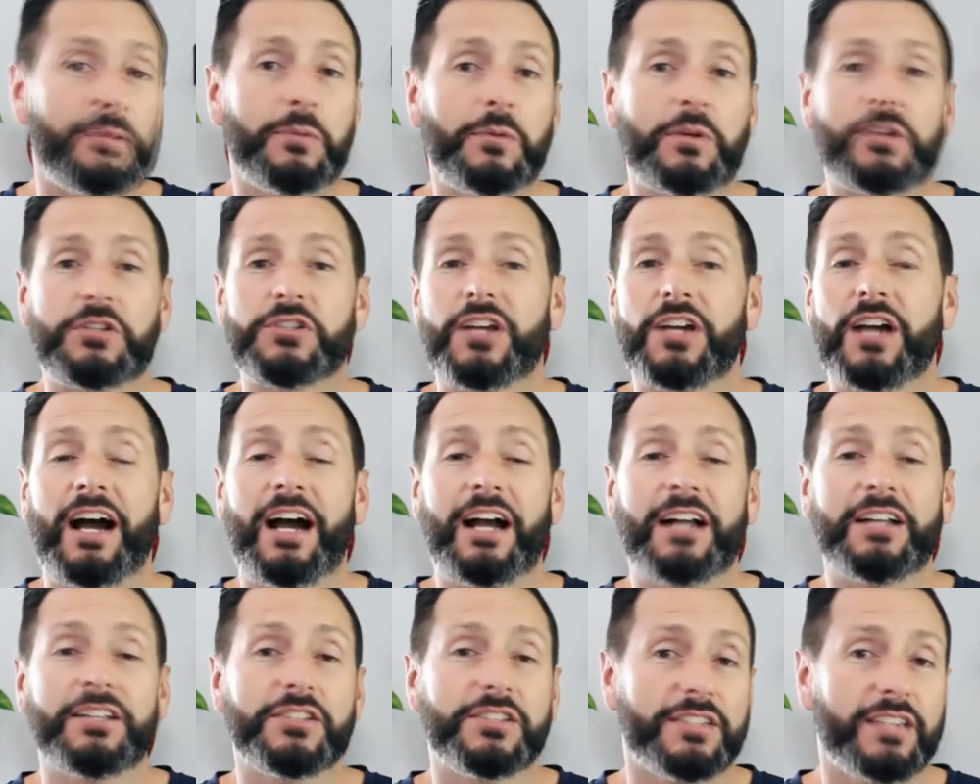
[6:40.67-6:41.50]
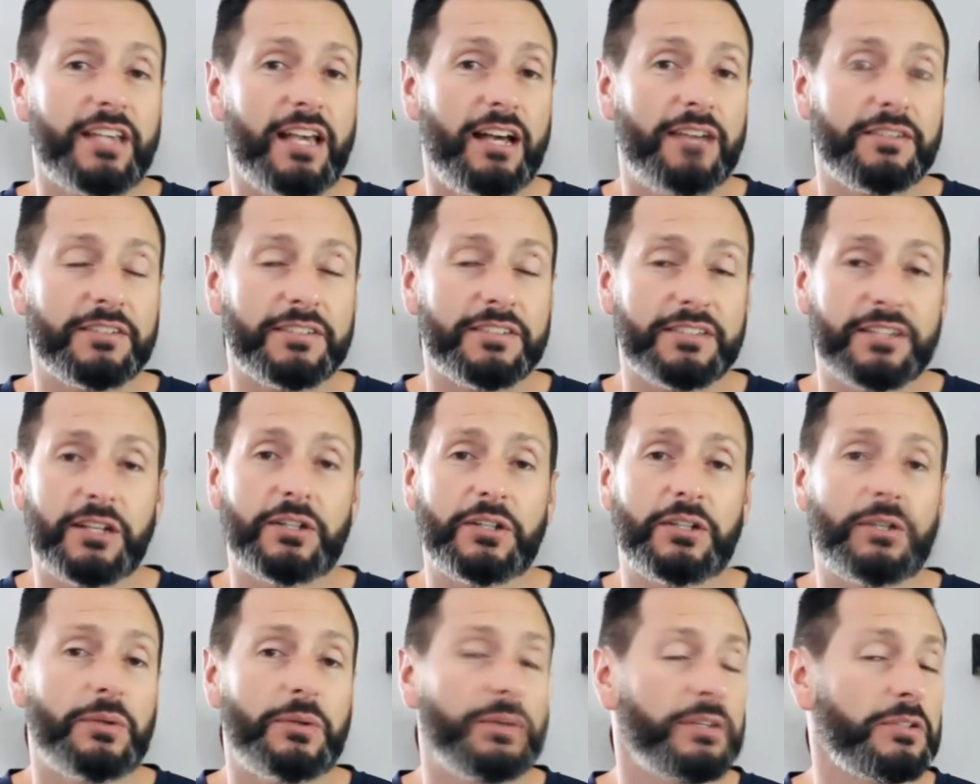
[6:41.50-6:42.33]
which I just have to tell
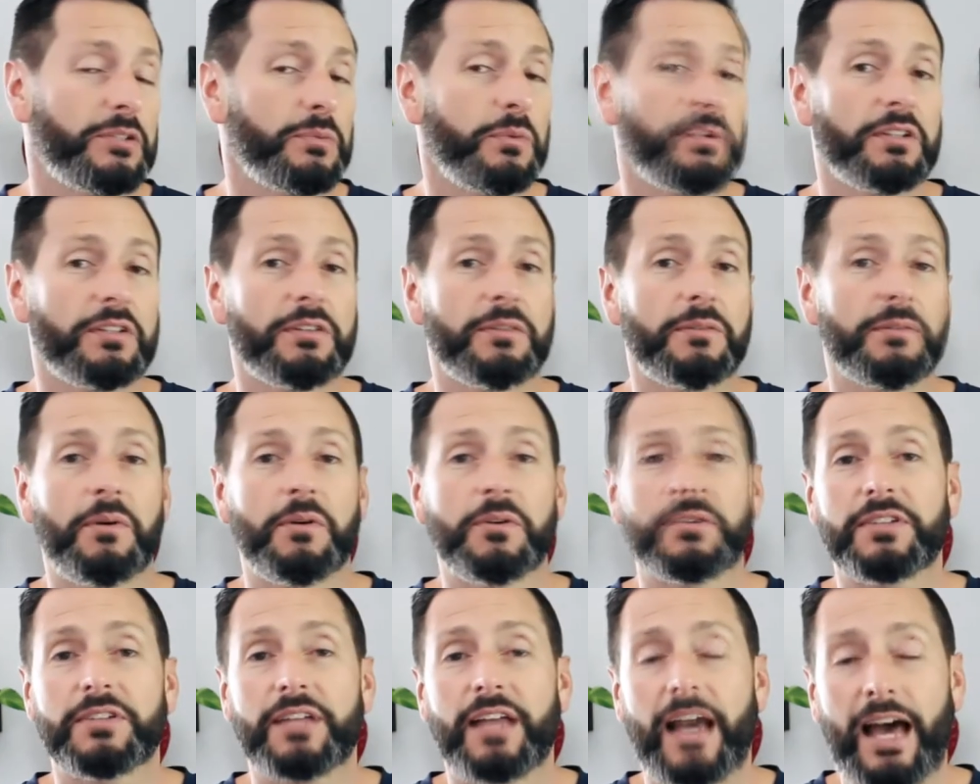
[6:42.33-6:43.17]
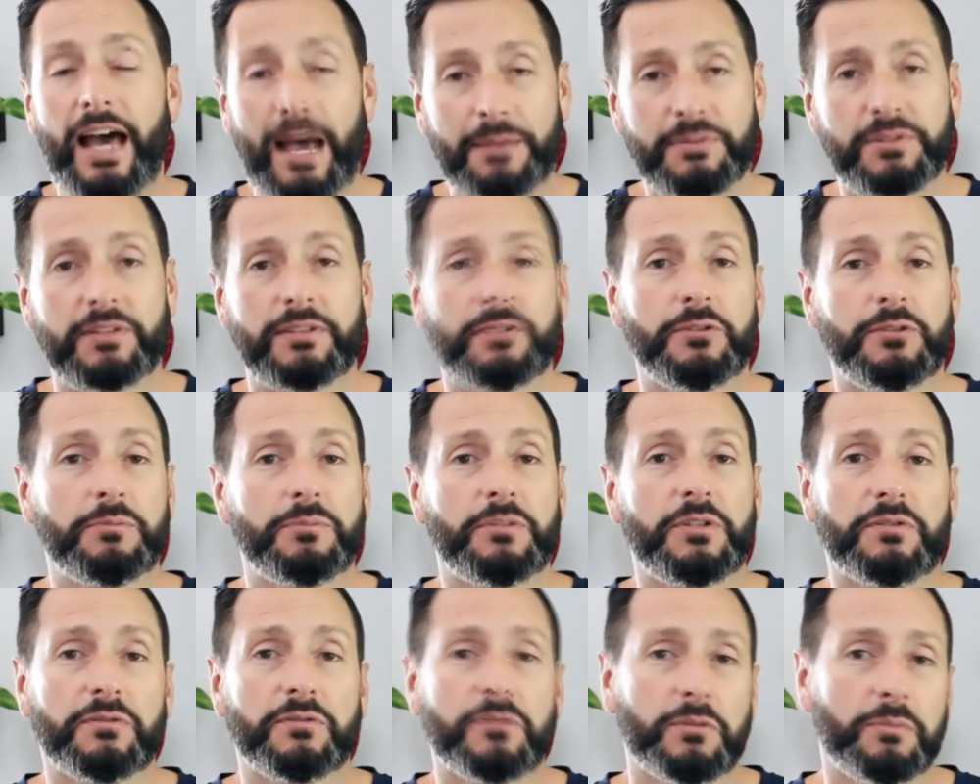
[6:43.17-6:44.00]
you is one of the most absolute
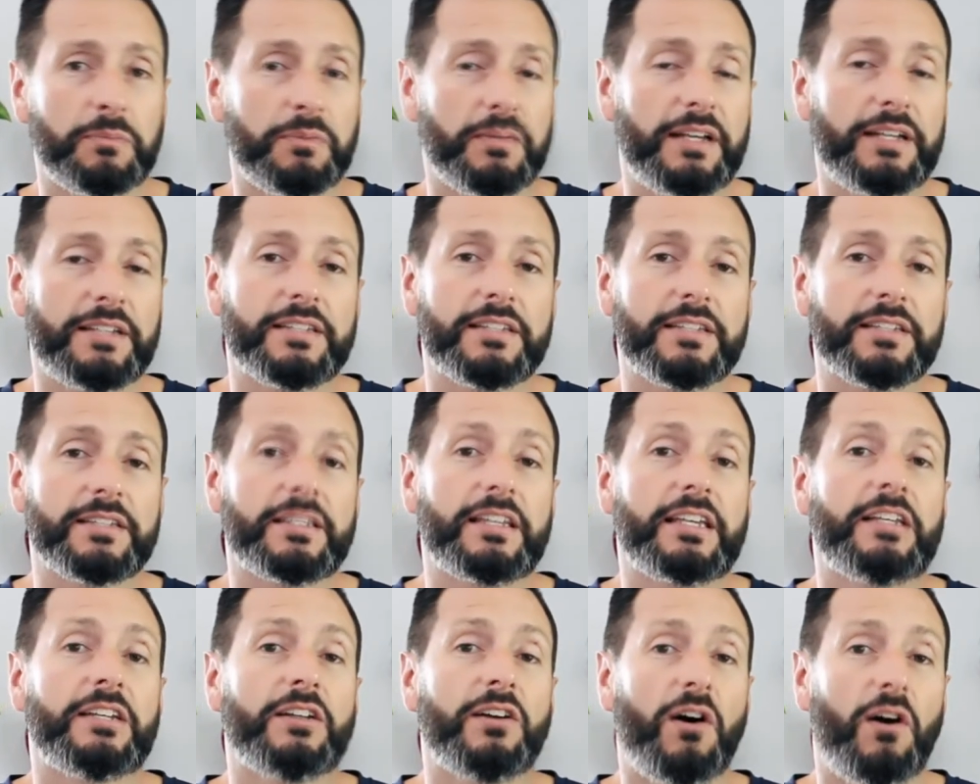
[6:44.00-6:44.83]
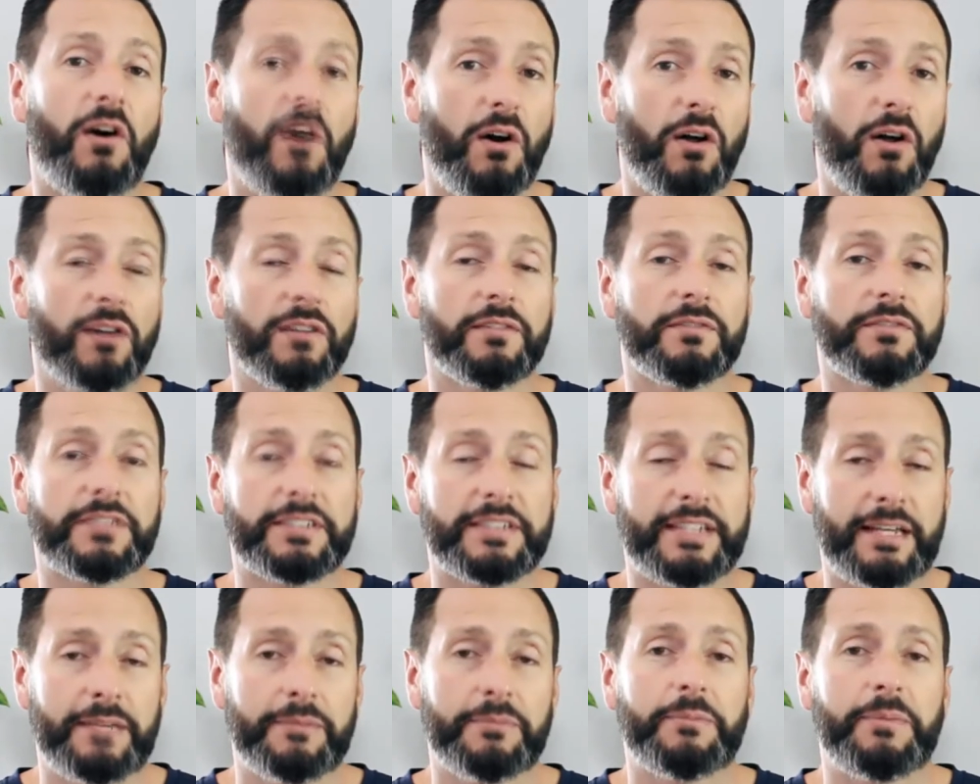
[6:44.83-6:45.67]
beautiful places in all of the
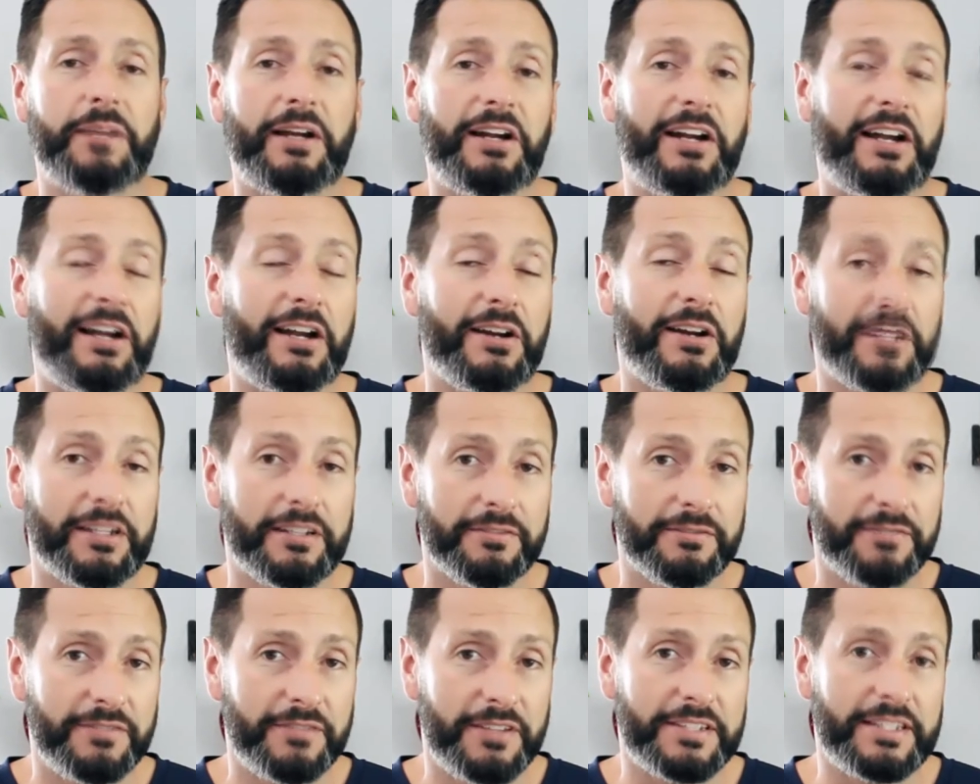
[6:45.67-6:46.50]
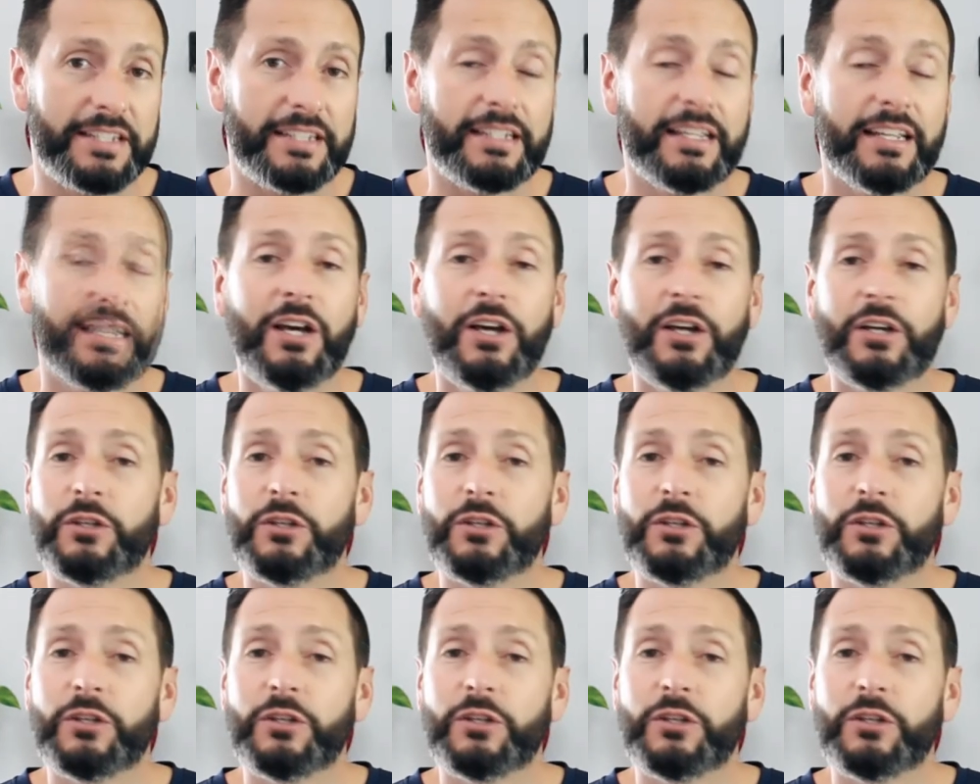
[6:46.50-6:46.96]
Tampa Bay area to visit.